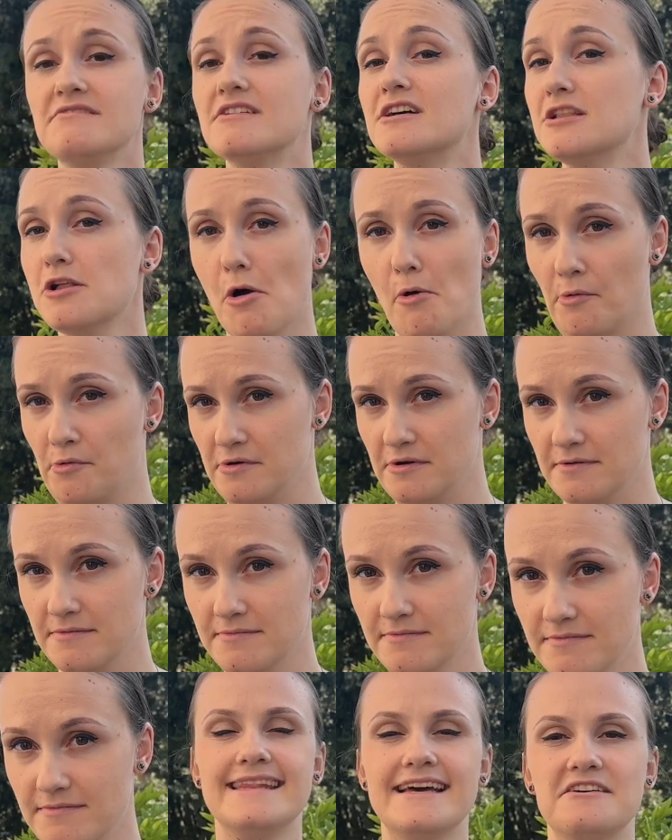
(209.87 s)
alone.
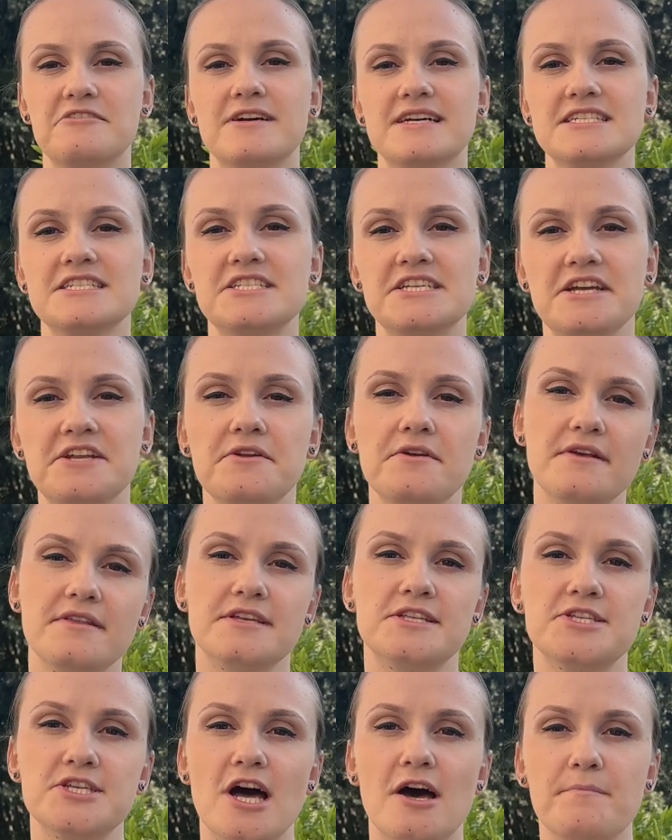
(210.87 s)
Now, continuing
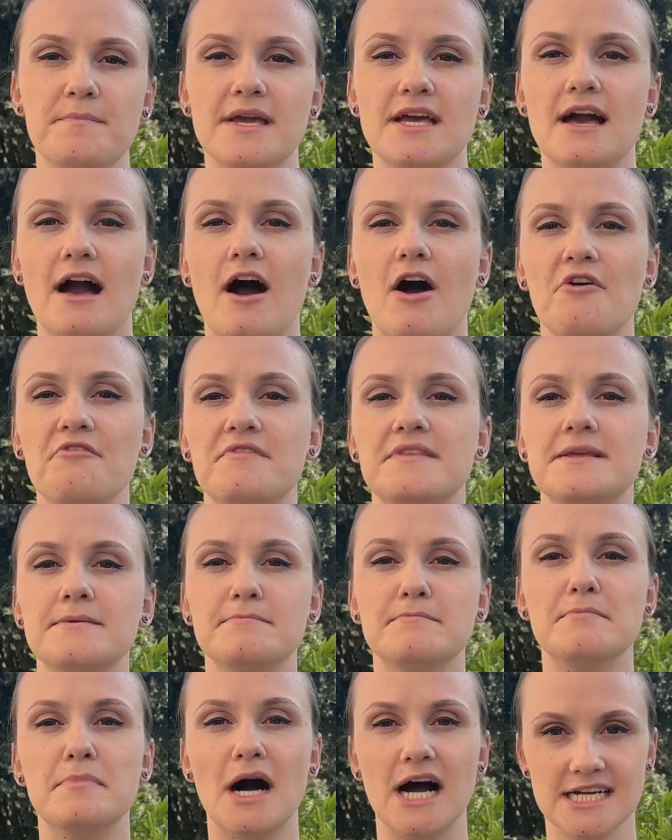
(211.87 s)
the topic of the
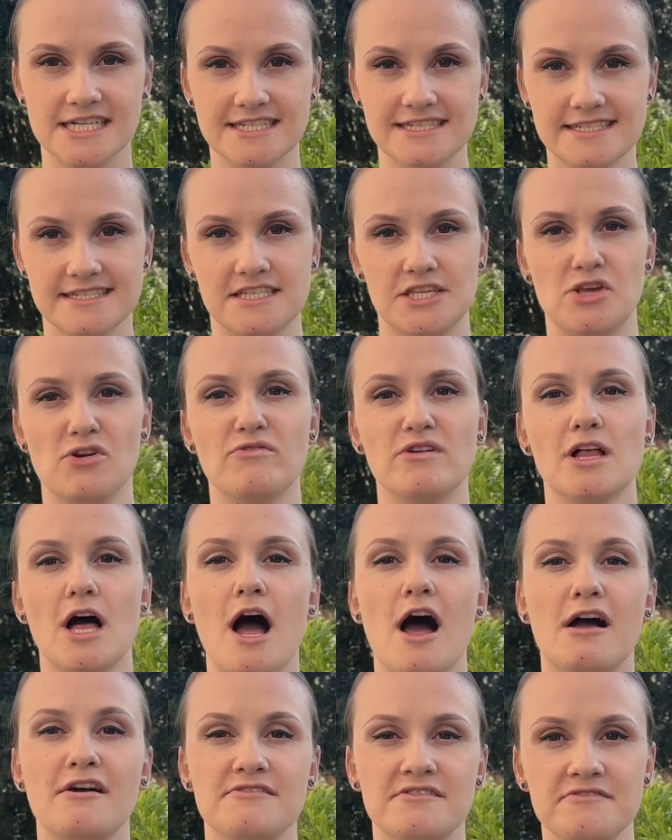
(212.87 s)
bottles, you will
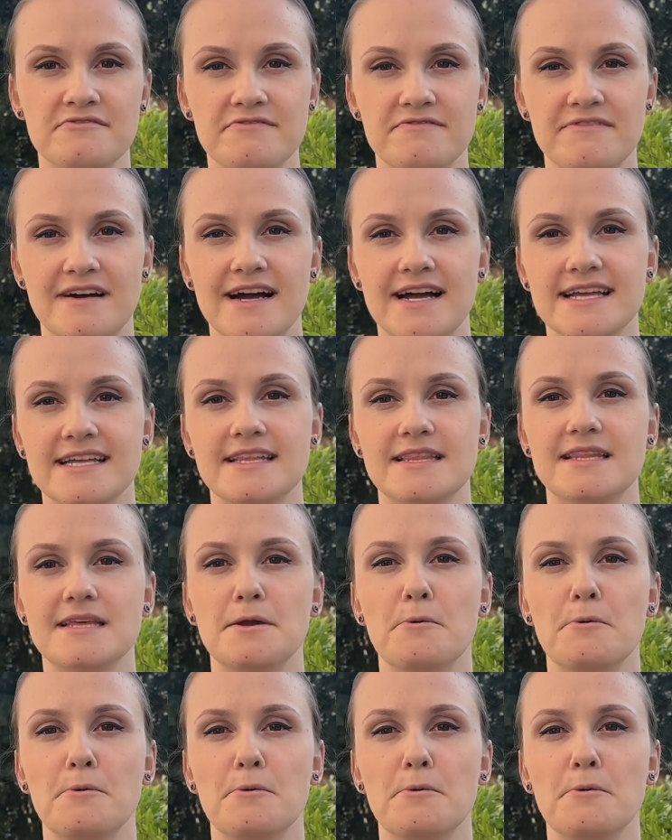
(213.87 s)
often find the